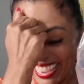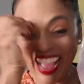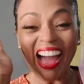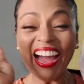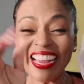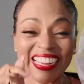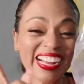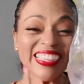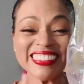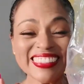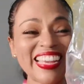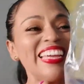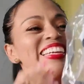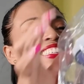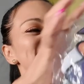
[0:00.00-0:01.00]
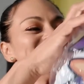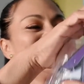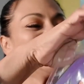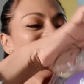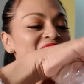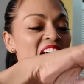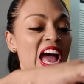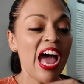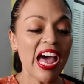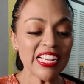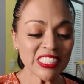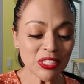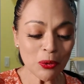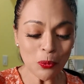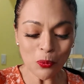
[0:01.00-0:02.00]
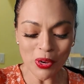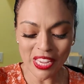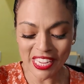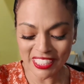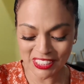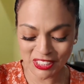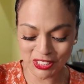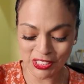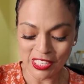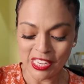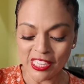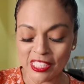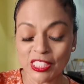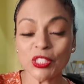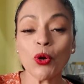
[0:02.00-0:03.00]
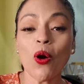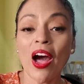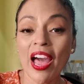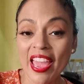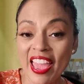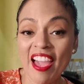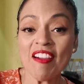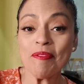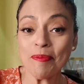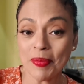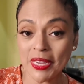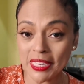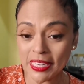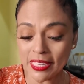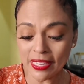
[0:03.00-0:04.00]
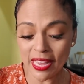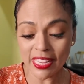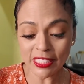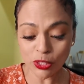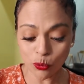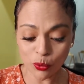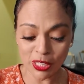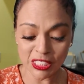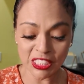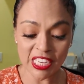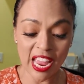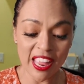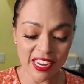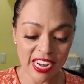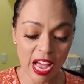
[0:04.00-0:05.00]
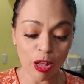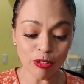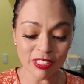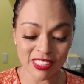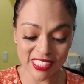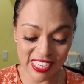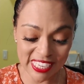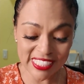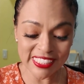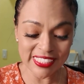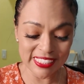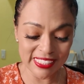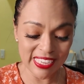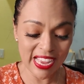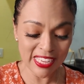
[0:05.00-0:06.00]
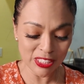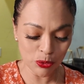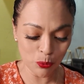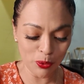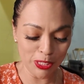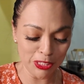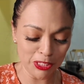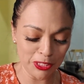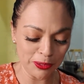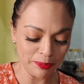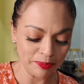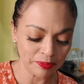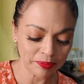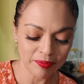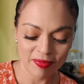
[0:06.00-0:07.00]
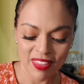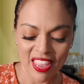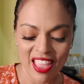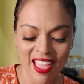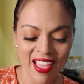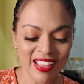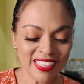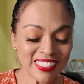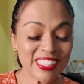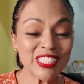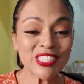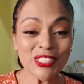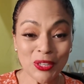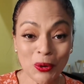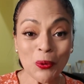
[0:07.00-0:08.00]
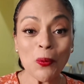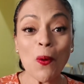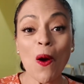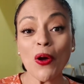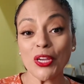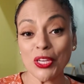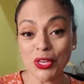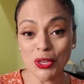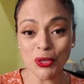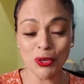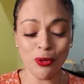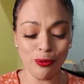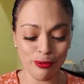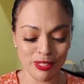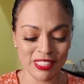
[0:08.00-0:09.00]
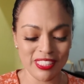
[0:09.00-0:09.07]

I got Daisy as a witch. So I have Minnie as a witch and now Daisy as a witch. So cute.